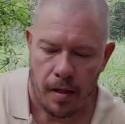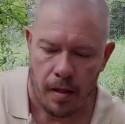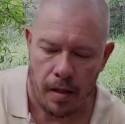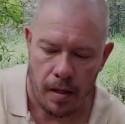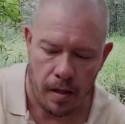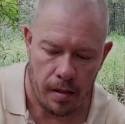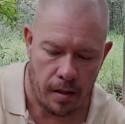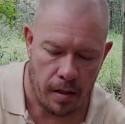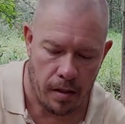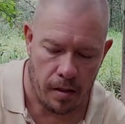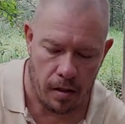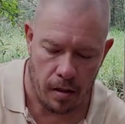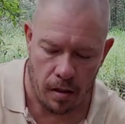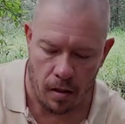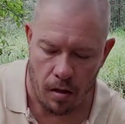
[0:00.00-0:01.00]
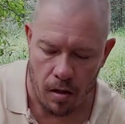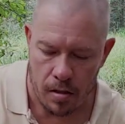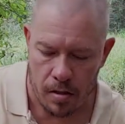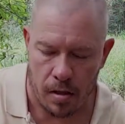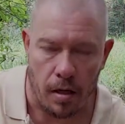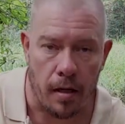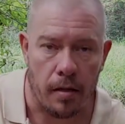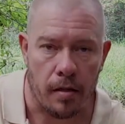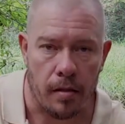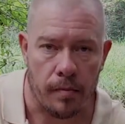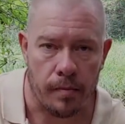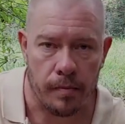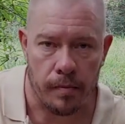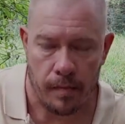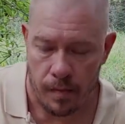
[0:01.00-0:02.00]
And then the last
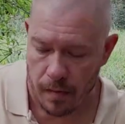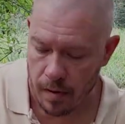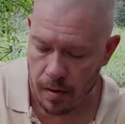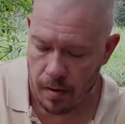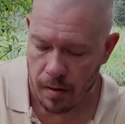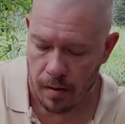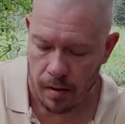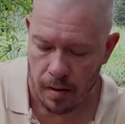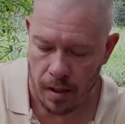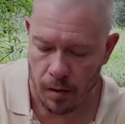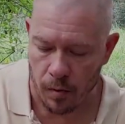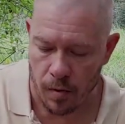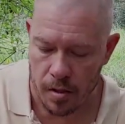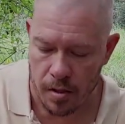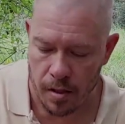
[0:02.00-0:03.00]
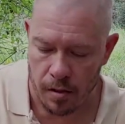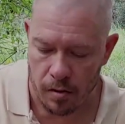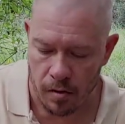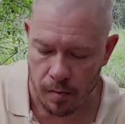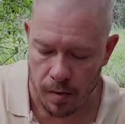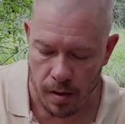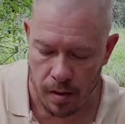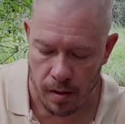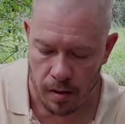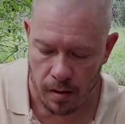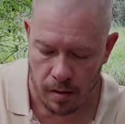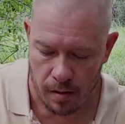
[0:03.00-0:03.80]
item that was sent to me